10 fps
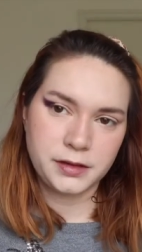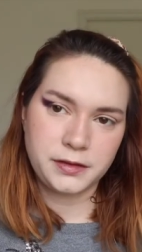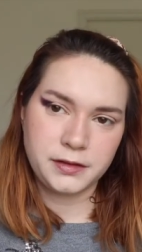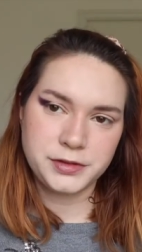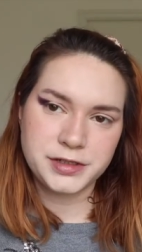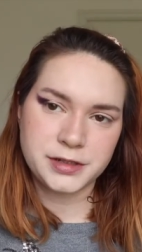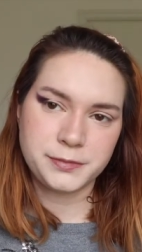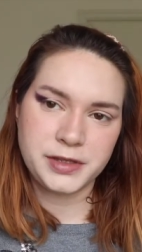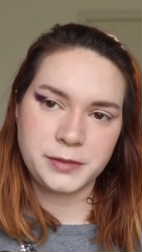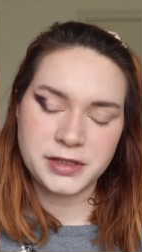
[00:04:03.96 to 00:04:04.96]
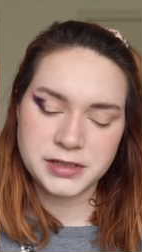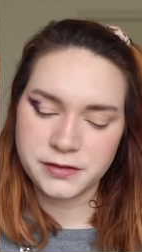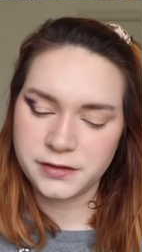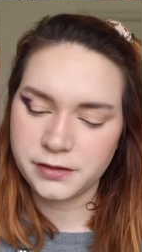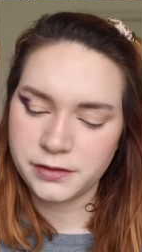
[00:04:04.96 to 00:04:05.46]
There is some pigment
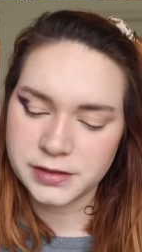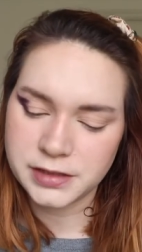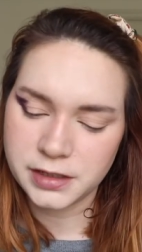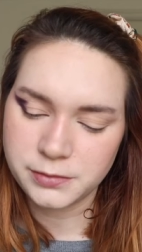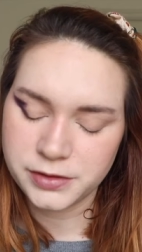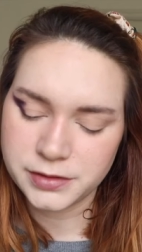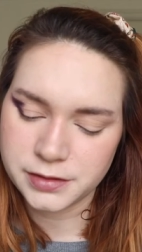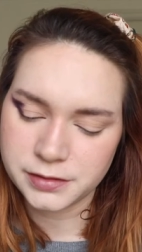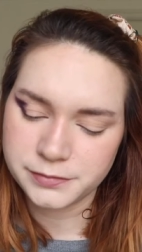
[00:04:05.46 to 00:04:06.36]
on the other side, but